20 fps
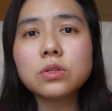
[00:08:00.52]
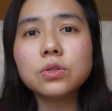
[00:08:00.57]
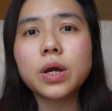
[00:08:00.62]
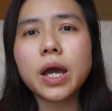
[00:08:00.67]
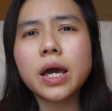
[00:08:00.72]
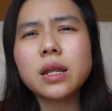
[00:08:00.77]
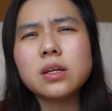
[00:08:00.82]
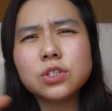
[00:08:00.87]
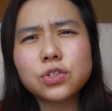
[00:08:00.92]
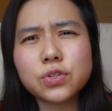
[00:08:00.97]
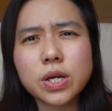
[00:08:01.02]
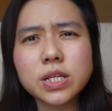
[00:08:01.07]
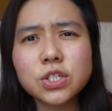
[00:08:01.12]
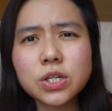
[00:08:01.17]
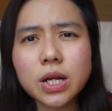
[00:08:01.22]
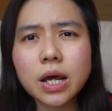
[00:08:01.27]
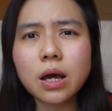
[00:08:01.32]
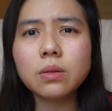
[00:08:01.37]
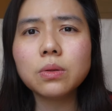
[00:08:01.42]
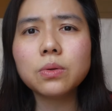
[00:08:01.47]
to kind of stretch
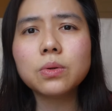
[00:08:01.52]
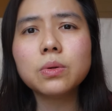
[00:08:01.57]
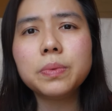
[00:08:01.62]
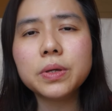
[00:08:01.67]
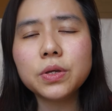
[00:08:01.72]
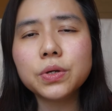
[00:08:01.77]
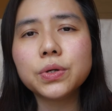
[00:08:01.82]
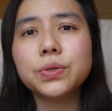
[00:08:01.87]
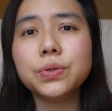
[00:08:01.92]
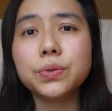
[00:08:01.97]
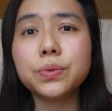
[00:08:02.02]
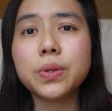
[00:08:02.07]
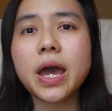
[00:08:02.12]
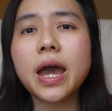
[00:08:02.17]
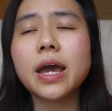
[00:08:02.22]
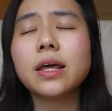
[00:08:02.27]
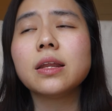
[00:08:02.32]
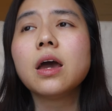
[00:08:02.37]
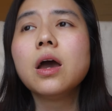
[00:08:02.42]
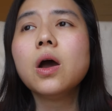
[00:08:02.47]
it out a little bit, you could do
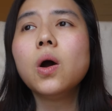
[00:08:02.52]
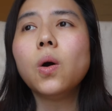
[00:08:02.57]
that.